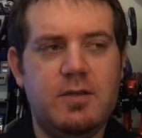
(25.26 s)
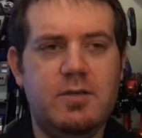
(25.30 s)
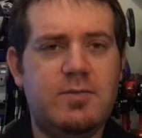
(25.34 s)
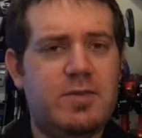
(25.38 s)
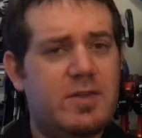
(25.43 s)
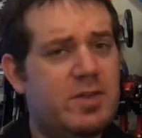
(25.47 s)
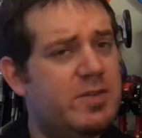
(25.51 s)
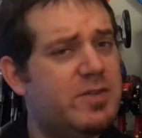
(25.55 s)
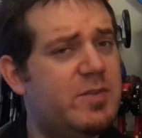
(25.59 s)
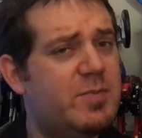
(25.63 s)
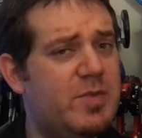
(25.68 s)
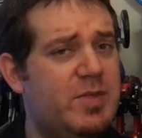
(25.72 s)

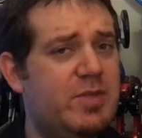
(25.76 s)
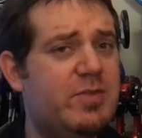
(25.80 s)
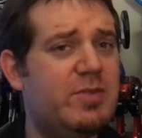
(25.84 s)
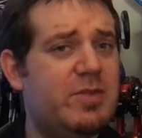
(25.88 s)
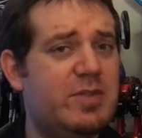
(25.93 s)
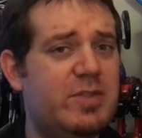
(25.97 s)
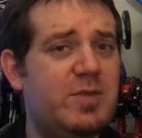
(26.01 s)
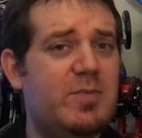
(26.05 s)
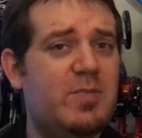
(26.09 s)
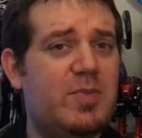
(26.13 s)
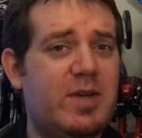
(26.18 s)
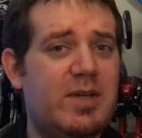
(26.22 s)
videos have been
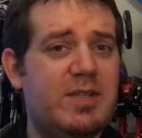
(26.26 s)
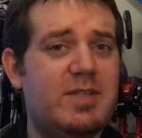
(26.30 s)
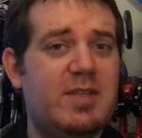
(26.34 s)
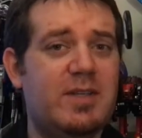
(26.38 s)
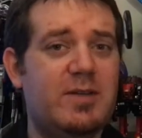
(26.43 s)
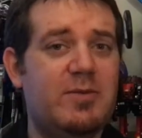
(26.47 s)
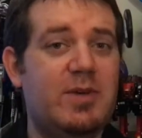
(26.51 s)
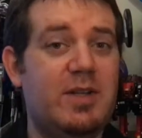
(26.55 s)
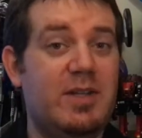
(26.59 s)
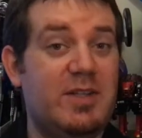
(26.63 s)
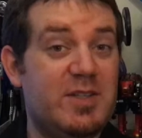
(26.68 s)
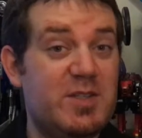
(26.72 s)
doing
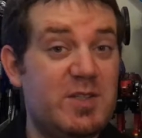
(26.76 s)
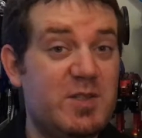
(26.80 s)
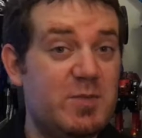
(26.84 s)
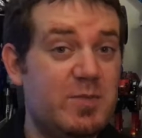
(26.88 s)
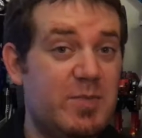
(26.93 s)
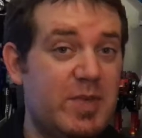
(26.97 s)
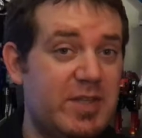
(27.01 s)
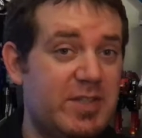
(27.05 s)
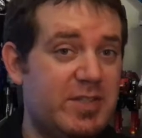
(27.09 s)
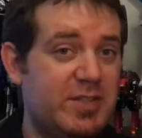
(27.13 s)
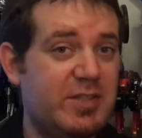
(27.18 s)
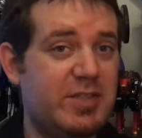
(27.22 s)
surprisingly well,
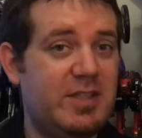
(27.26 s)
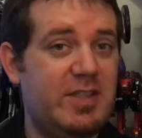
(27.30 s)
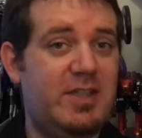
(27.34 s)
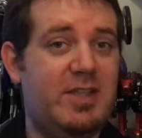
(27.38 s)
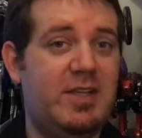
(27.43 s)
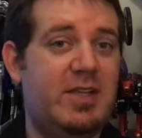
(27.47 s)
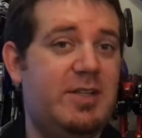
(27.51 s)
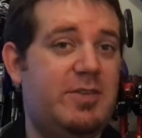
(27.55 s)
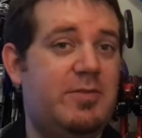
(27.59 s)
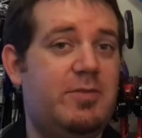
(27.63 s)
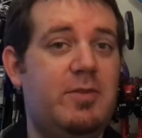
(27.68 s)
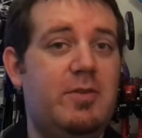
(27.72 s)
especially
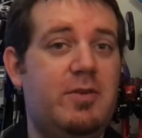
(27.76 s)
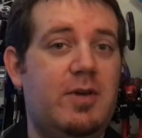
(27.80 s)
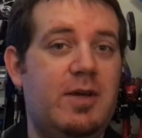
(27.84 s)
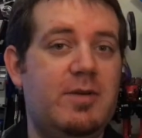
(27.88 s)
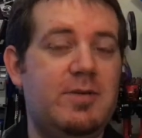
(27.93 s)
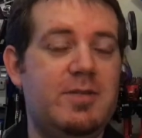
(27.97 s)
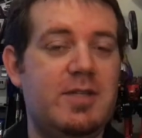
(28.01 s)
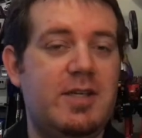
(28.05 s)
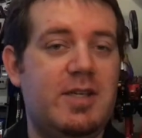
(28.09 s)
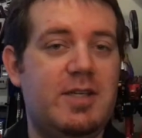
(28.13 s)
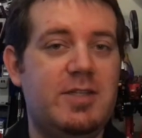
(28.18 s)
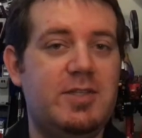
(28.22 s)
Nitro. I
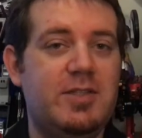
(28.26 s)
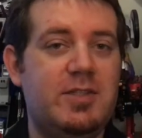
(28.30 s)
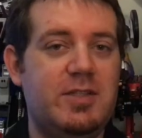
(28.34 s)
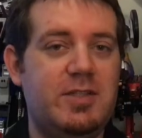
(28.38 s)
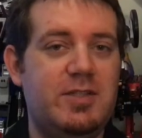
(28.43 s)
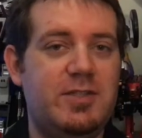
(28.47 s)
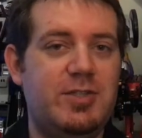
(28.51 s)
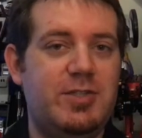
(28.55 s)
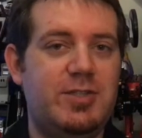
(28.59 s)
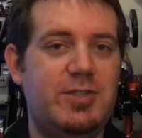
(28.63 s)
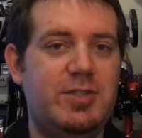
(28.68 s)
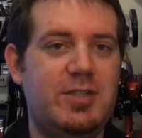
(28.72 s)
was actually
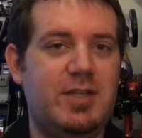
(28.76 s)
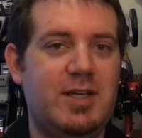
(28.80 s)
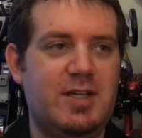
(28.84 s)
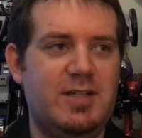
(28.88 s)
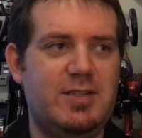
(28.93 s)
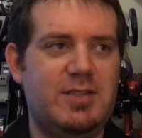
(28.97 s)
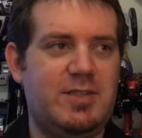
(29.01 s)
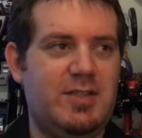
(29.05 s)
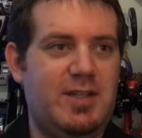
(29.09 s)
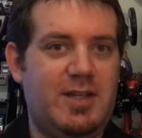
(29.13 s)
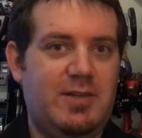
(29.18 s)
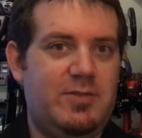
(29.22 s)

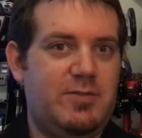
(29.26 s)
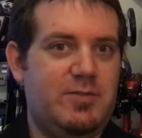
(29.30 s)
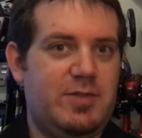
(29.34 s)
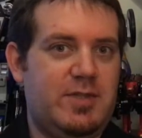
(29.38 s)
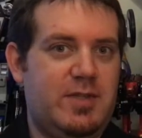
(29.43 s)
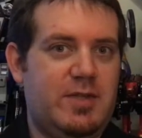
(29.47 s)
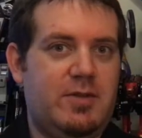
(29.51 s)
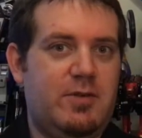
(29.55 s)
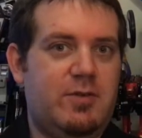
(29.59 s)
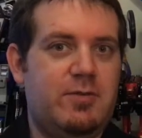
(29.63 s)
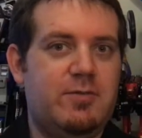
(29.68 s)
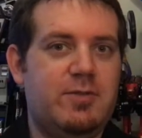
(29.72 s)
shocked. Nitro's
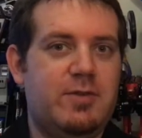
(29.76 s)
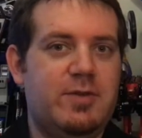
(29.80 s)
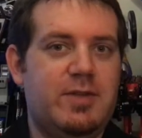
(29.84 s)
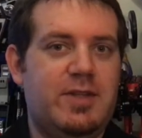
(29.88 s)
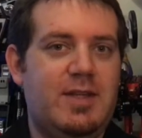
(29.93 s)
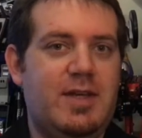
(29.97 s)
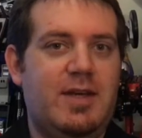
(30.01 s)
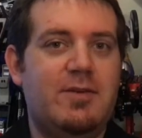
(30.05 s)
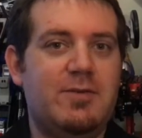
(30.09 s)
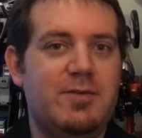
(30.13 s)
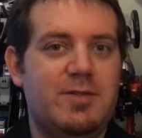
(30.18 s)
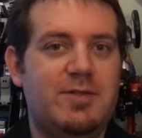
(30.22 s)
like over
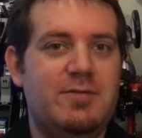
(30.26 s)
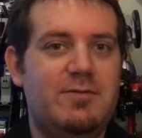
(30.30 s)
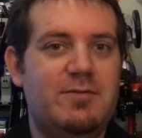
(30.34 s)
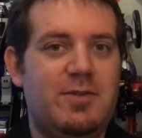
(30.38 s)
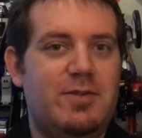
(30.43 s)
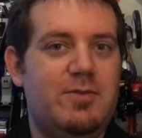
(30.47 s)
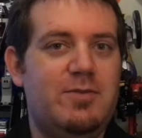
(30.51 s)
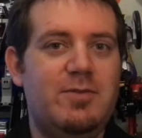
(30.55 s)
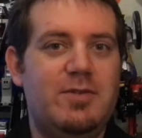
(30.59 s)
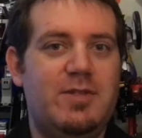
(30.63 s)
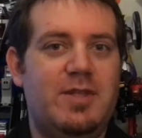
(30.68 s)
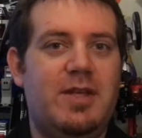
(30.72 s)
1,000
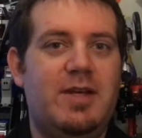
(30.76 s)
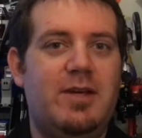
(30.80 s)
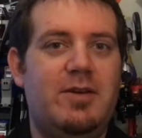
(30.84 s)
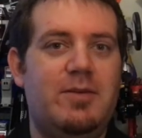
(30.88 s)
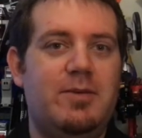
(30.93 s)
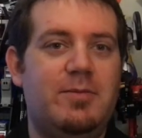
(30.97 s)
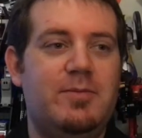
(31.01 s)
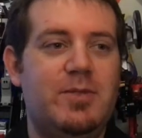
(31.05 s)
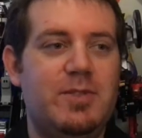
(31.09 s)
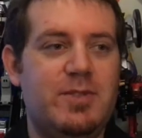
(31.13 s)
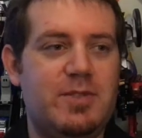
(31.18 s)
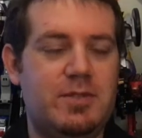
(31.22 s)
views
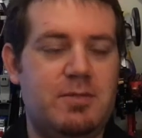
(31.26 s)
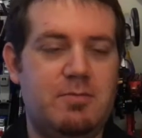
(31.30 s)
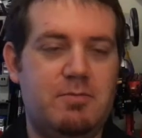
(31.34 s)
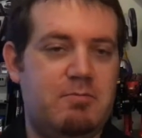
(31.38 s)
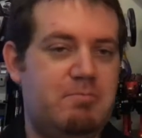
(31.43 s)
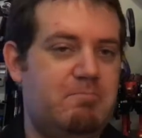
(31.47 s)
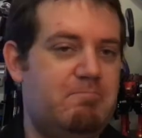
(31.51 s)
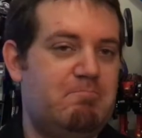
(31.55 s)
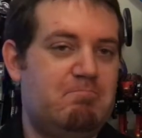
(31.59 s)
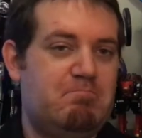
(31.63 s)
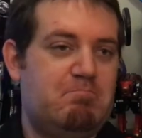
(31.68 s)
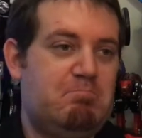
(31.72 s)
now.
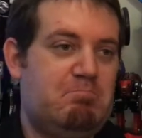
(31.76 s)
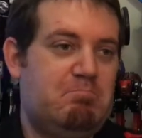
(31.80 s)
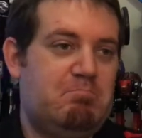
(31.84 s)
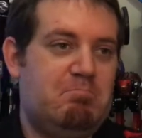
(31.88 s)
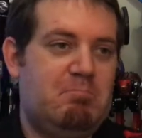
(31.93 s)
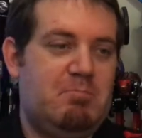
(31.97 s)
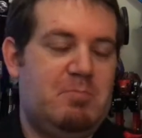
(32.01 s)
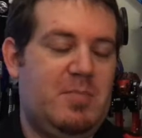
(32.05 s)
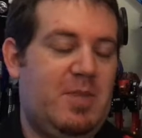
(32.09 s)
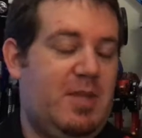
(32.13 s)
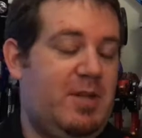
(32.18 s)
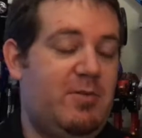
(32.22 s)

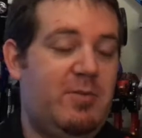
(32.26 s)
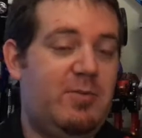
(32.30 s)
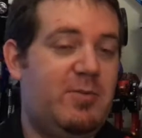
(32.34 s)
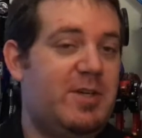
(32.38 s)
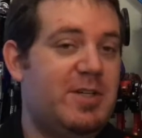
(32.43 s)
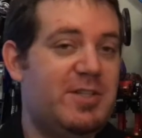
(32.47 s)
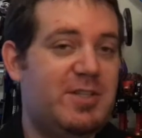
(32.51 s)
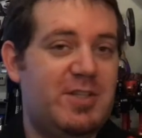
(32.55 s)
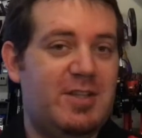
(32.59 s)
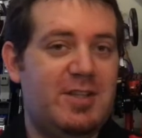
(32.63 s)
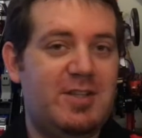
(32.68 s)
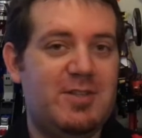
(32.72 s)
Anyone
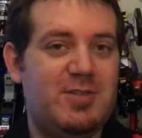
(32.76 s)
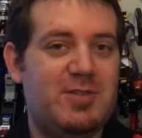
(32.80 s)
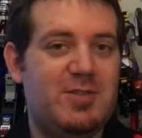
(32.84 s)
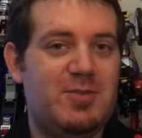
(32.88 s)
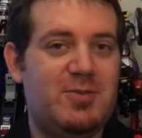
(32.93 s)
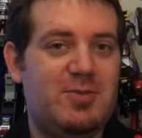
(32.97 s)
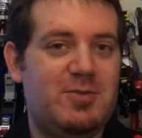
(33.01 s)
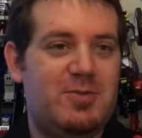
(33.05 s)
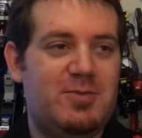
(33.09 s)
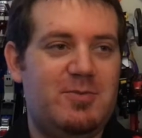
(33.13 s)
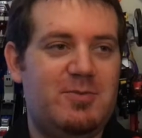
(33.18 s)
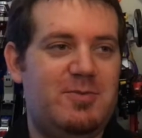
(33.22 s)
watching this
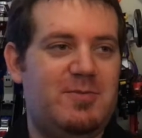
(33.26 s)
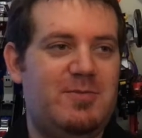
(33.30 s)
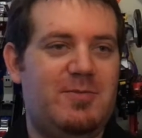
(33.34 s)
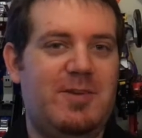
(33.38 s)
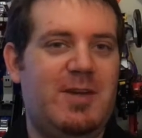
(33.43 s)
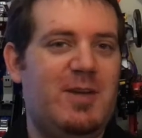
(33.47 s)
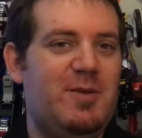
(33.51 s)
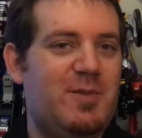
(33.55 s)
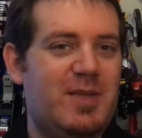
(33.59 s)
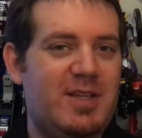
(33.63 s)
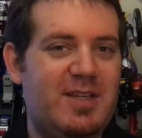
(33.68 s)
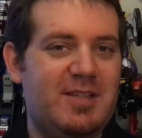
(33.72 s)
who
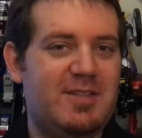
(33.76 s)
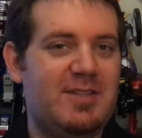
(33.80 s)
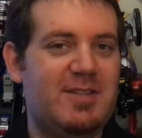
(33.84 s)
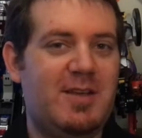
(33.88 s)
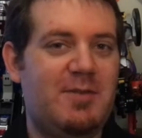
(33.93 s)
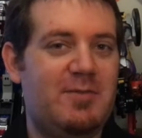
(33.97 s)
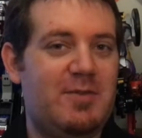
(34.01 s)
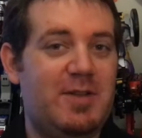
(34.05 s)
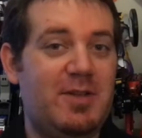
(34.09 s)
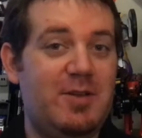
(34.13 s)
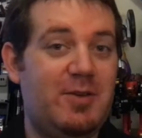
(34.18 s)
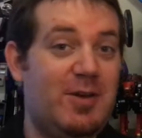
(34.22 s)
found me because of
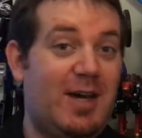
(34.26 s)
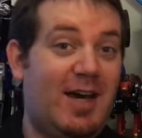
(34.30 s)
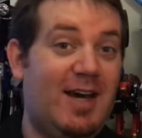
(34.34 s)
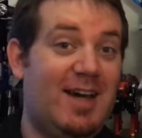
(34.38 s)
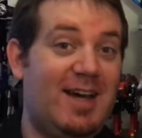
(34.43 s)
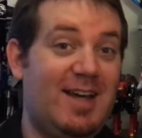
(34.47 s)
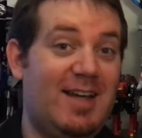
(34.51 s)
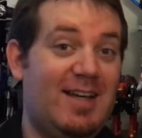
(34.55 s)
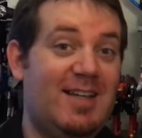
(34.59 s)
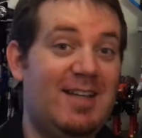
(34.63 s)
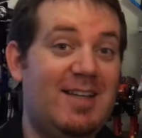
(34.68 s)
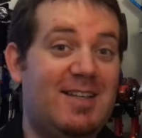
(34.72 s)
that video,
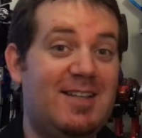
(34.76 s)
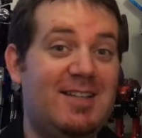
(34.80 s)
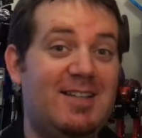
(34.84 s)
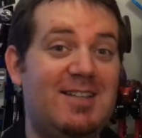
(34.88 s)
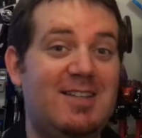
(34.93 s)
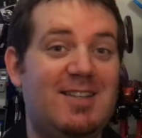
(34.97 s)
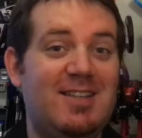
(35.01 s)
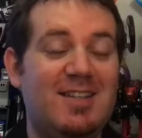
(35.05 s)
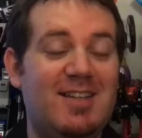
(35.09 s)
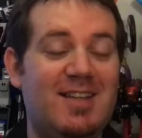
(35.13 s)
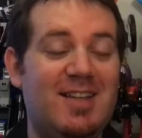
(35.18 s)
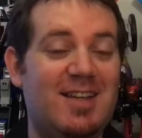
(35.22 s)
hi.
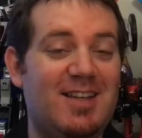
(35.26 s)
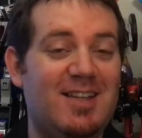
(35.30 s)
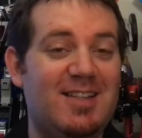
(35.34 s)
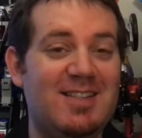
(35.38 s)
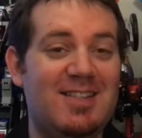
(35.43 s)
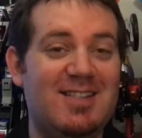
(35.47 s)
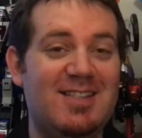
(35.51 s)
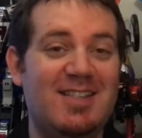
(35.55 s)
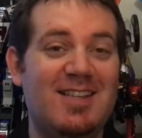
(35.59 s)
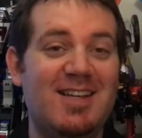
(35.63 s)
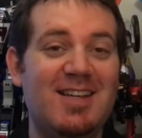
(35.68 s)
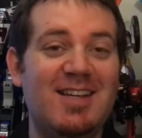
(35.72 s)

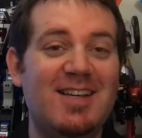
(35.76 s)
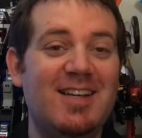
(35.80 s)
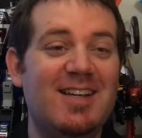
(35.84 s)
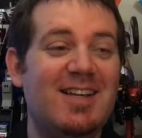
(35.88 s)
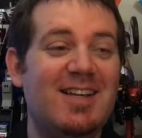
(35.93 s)
that's